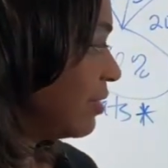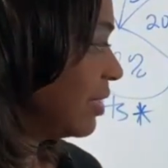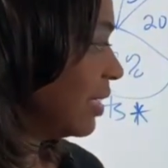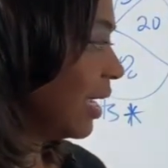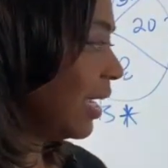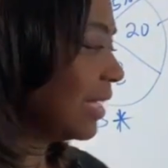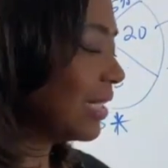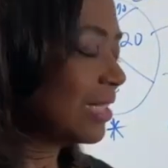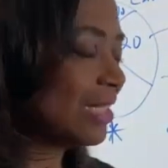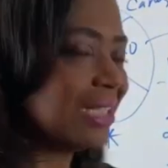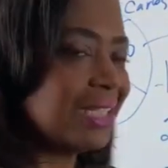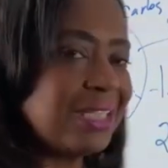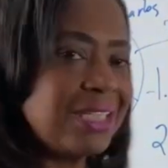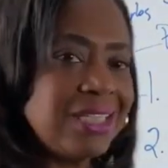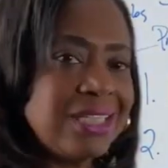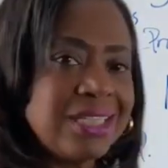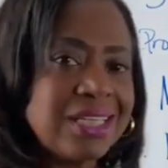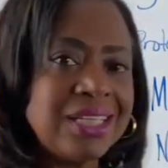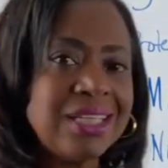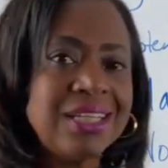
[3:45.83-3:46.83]
not
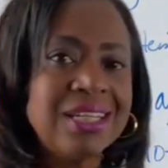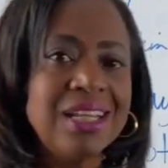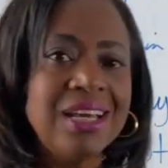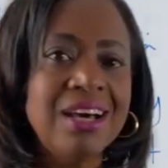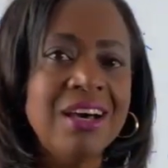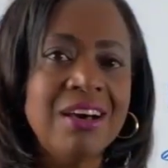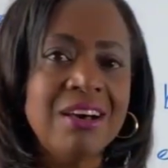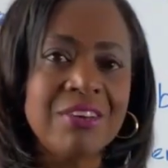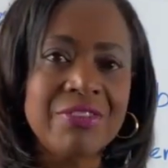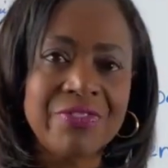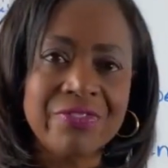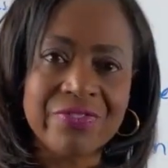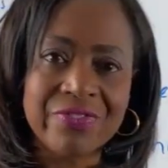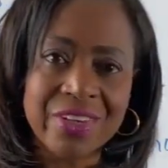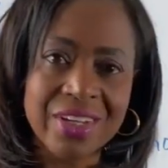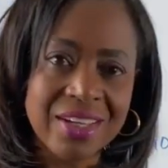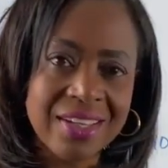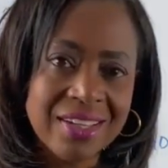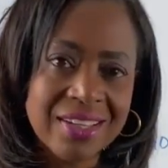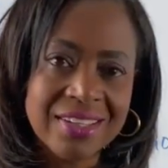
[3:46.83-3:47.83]
eating
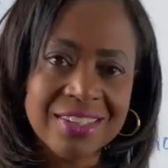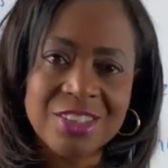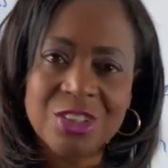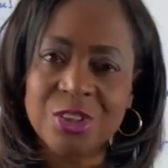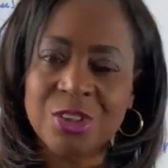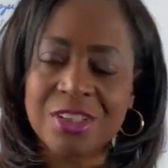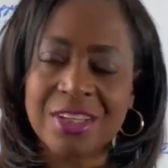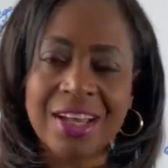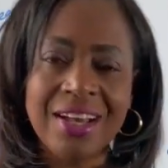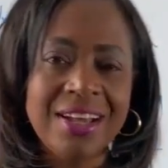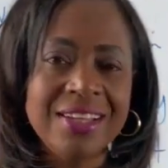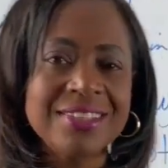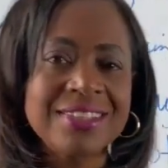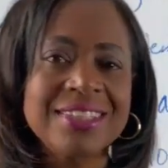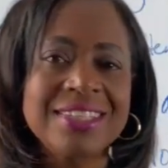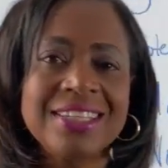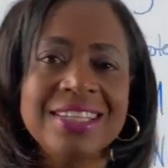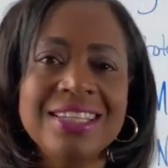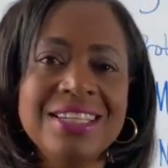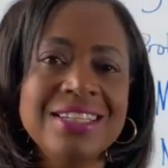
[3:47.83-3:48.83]
enough. You got
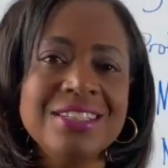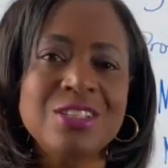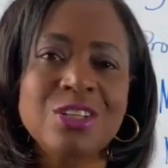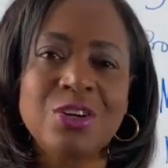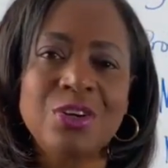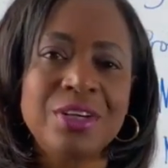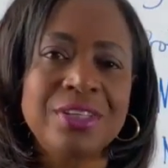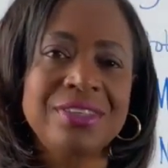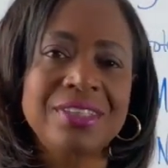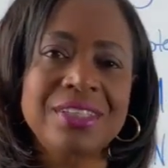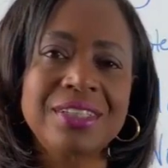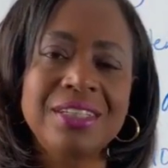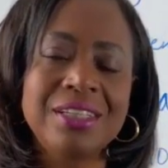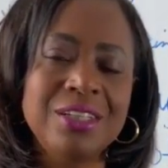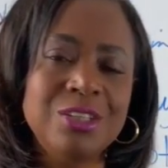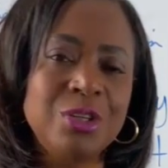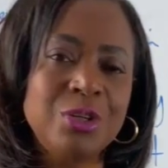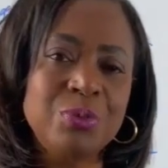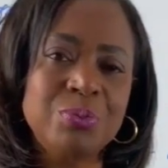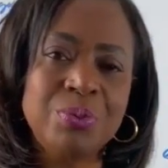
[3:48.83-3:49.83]
to eat on the
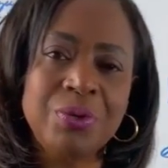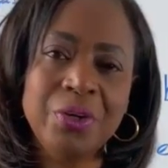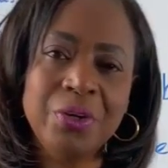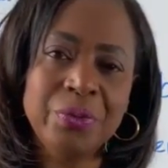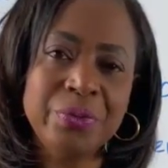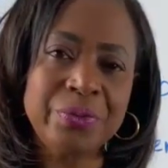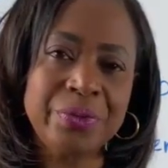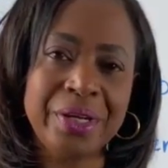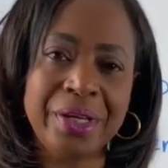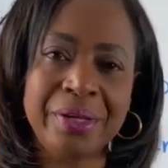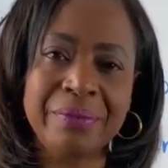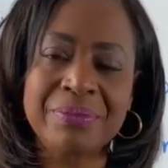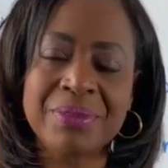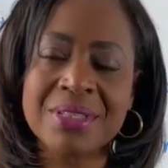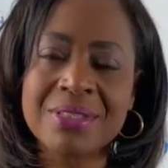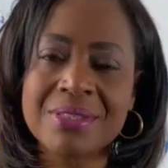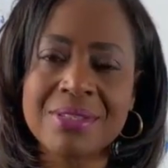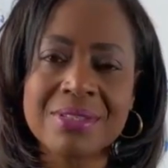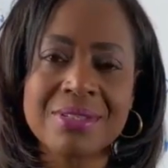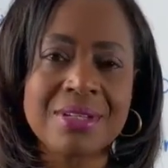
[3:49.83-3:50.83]
keto program.
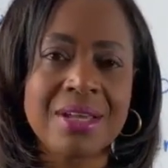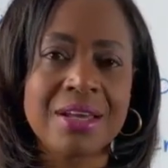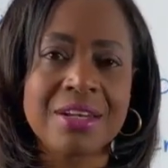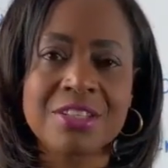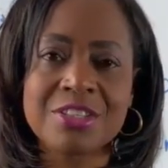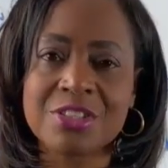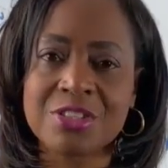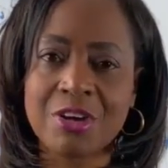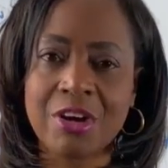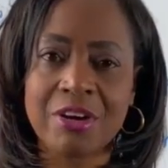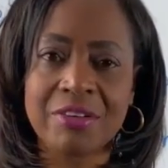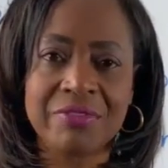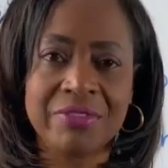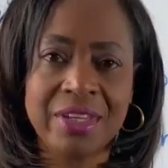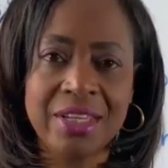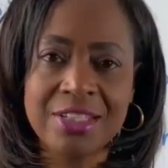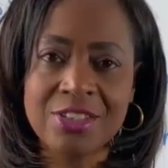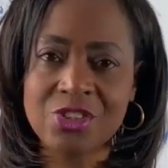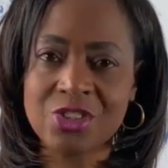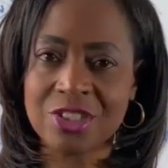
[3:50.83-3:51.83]
This is not a
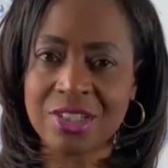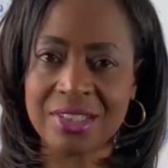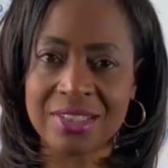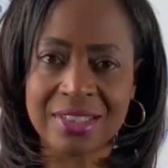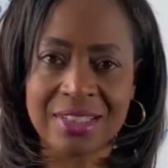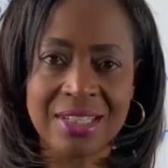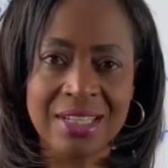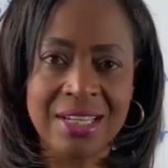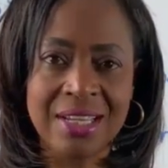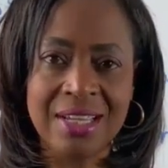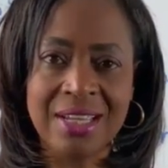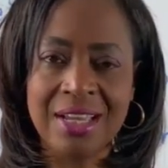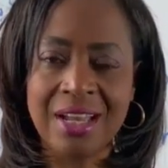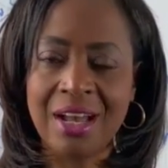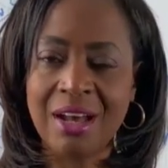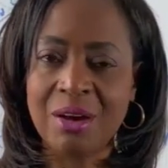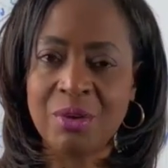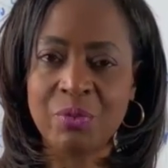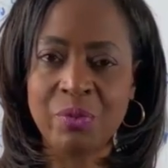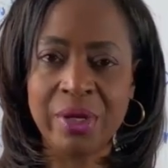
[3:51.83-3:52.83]
starvation
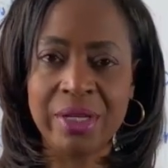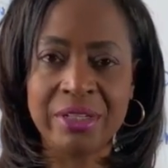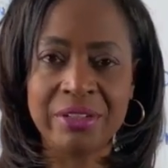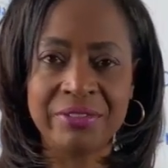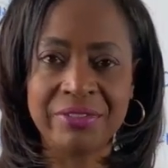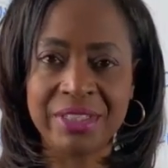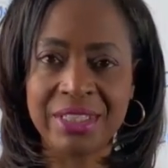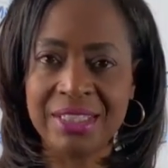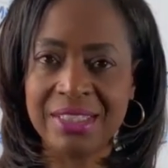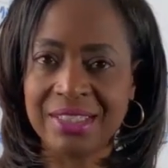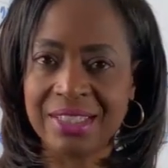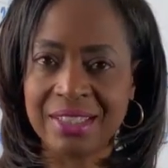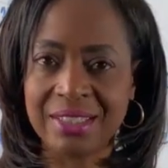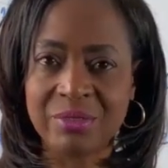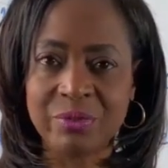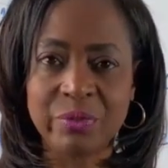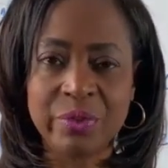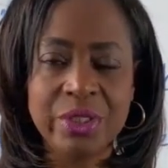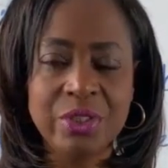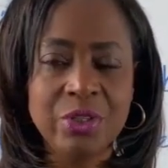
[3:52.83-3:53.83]
way of
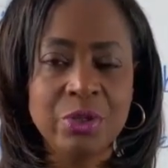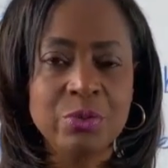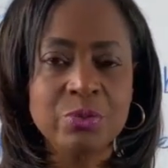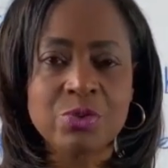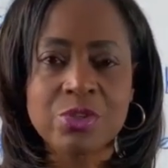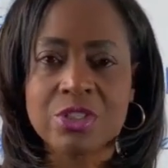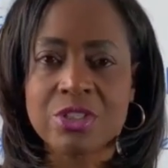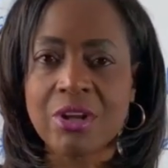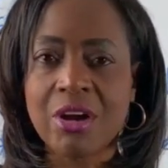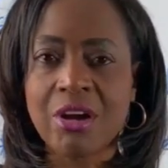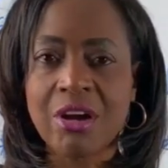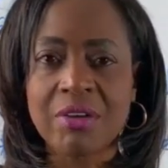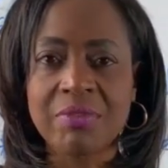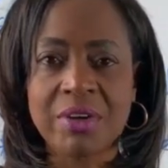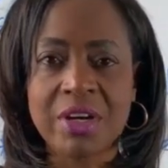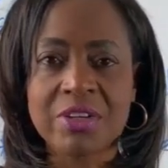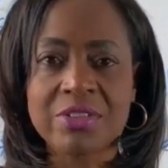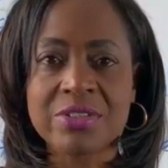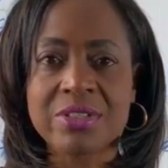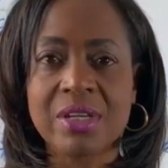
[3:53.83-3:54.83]
eating. We don't starve
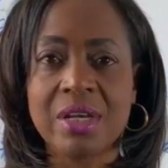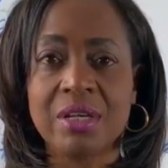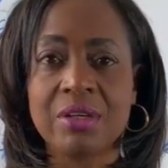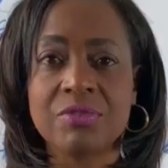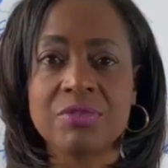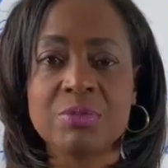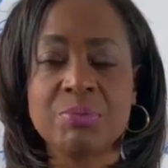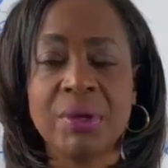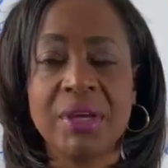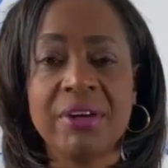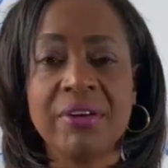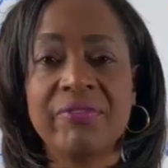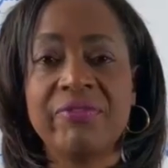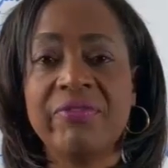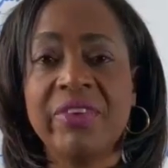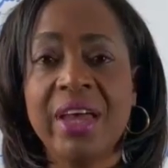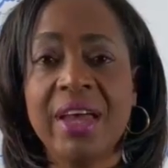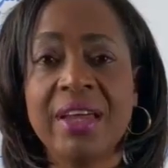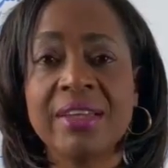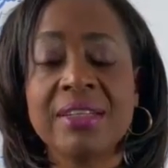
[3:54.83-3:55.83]
ourselves. Matter of
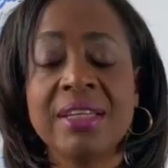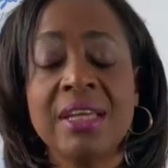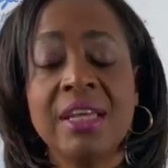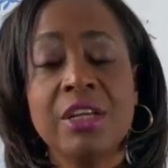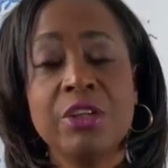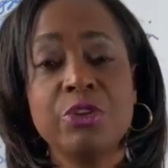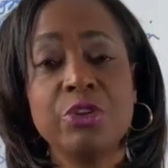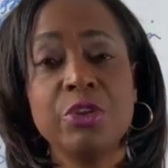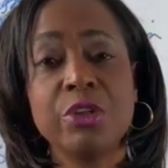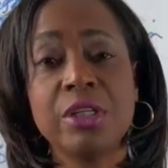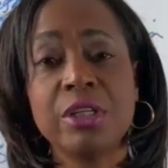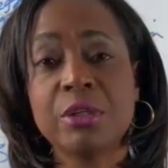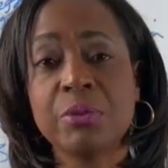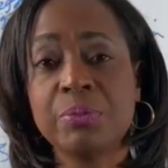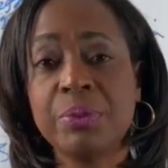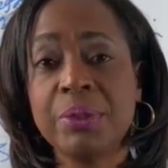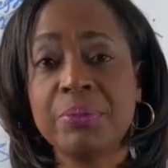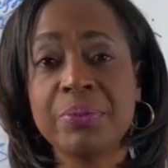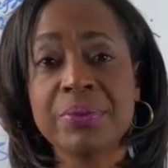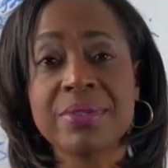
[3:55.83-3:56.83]
fact, you hear
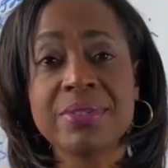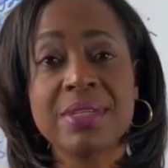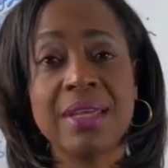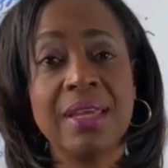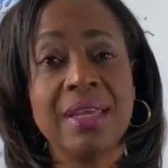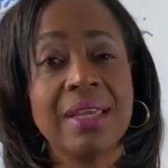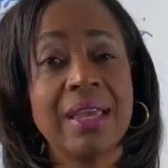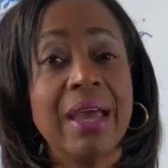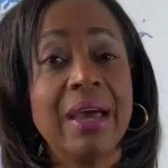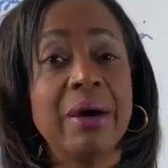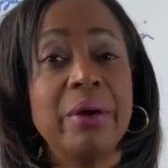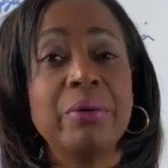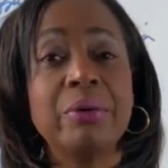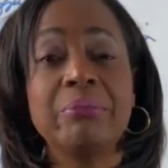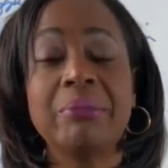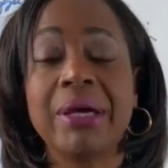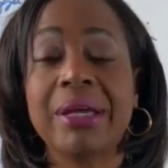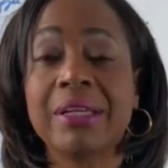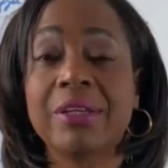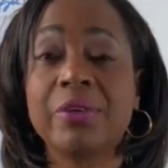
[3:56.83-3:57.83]
people saying, how
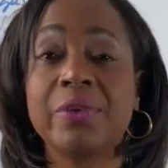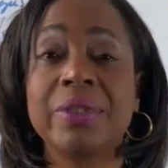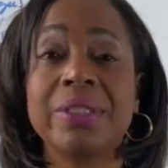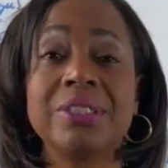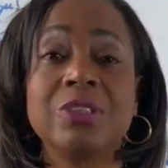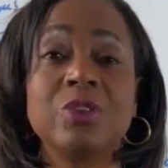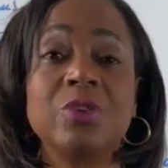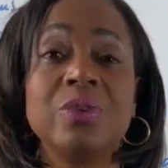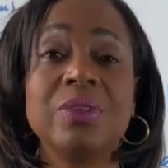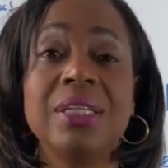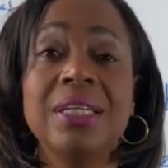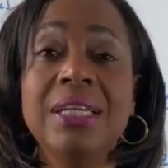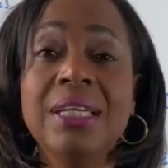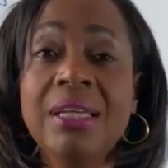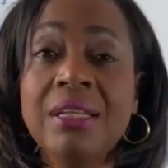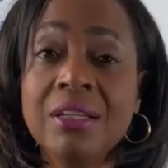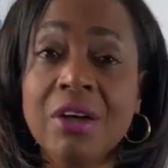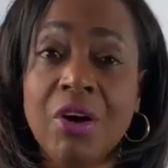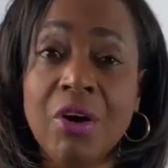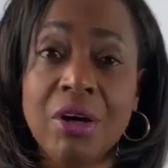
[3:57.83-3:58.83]
am I going to
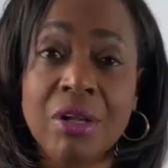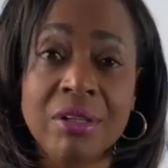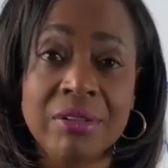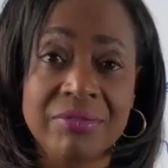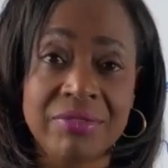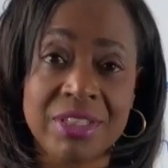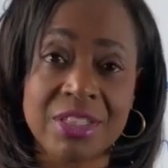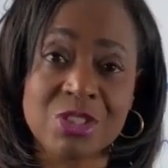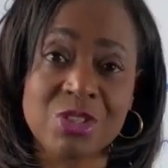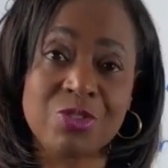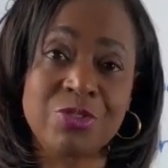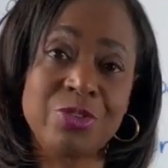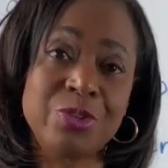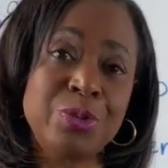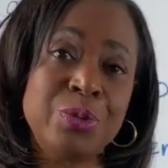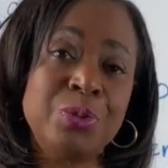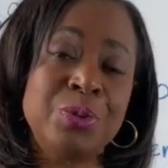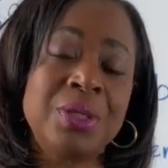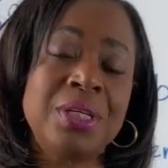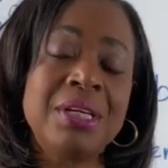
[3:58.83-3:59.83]
eat all of this
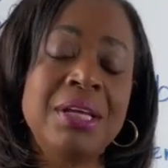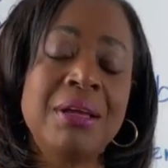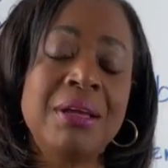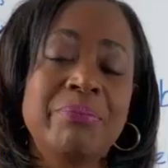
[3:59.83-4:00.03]
food?